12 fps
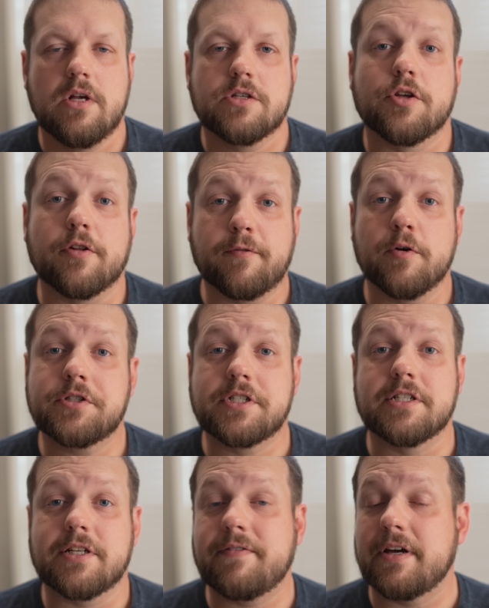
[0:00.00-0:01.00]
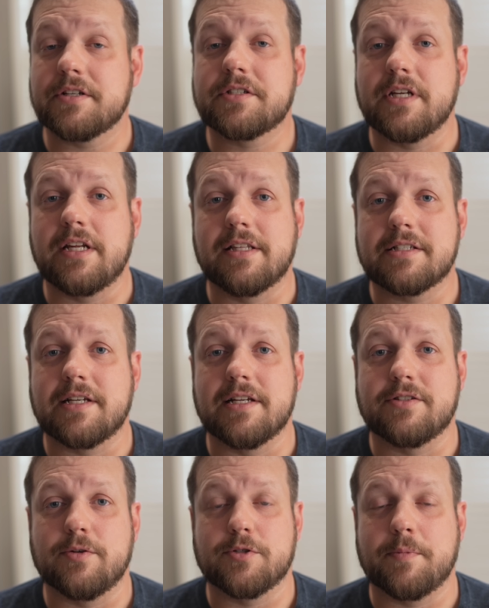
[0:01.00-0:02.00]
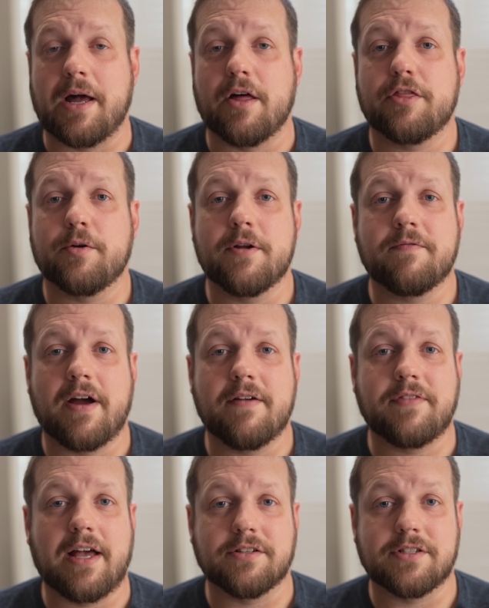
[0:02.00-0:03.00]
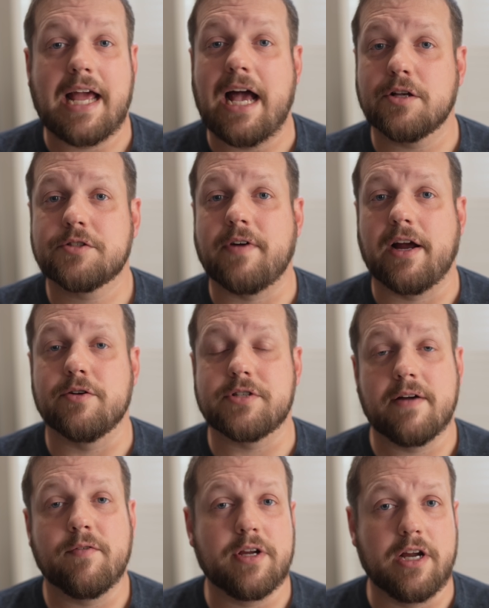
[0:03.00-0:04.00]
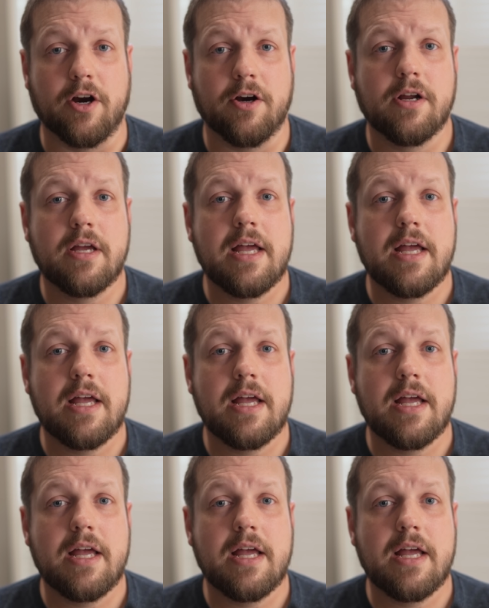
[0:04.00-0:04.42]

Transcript: So the first is I found a study that says there's about 35,000 house fires every year.